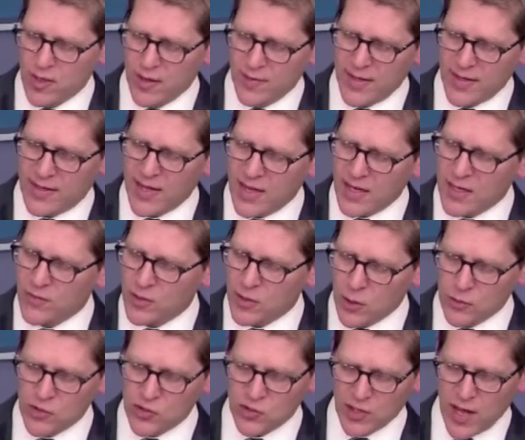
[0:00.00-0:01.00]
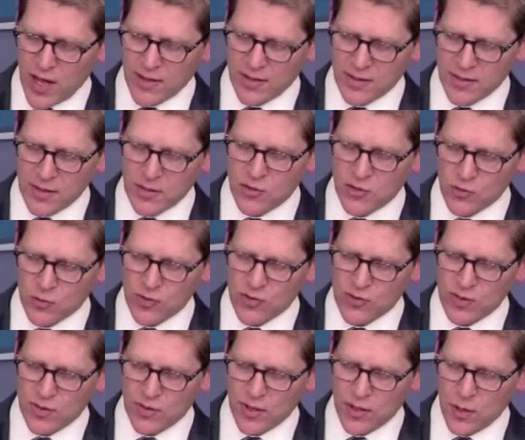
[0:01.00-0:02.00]
They can't even own stock in industries
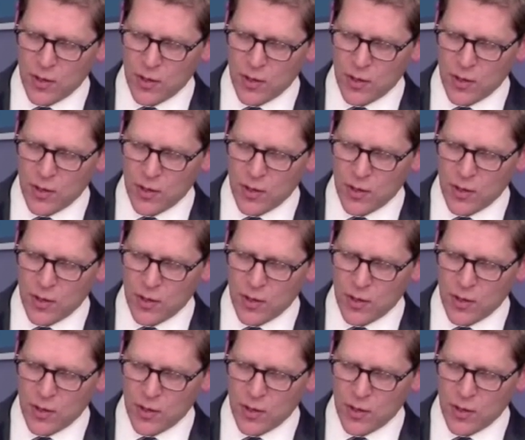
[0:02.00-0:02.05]
that they